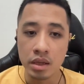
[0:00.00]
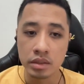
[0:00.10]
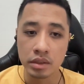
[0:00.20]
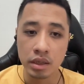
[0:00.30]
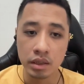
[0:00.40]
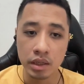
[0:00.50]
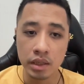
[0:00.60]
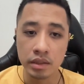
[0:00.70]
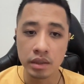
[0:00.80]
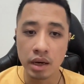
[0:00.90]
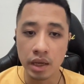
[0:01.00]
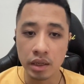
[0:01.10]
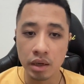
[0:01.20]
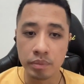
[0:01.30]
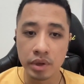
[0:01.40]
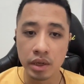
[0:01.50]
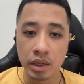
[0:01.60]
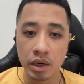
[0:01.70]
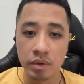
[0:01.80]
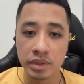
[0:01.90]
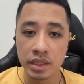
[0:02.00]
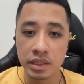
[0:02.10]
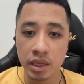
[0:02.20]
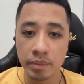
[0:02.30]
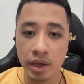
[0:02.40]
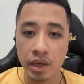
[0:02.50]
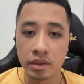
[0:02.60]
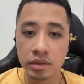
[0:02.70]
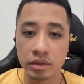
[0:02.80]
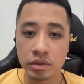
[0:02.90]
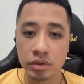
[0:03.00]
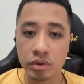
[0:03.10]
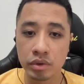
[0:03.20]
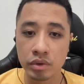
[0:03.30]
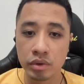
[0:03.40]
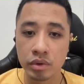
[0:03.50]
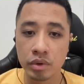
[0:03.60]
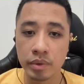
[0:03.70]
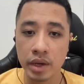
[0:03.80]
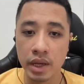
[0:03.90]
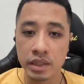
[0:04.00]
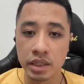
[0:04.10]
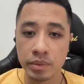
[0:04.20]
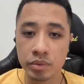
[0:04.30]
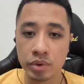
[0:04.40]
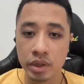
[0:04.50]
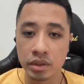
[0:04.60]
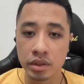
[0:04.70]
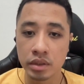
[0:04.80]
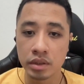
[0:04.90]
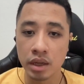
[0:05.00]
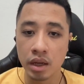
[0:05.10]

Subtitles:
Thirdly, the lack of clear objective and comprehensive training